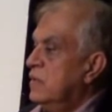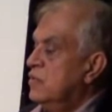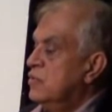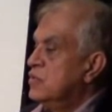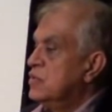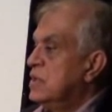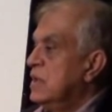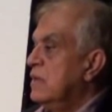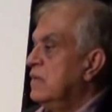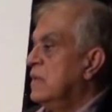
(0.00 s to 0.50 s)
we do
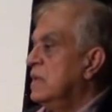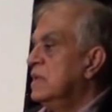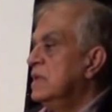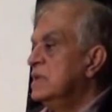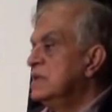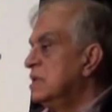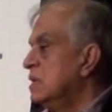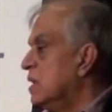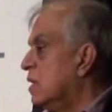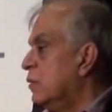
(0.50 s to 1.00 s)
seva,
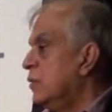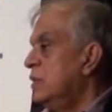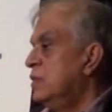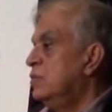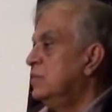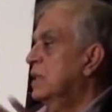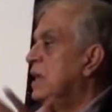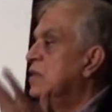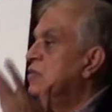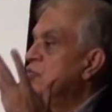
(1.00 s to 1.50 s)
they say, yeah, we
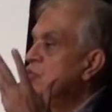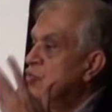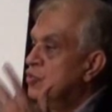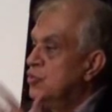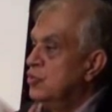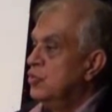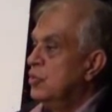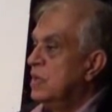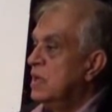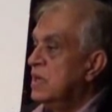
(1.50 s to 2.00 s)
do that too.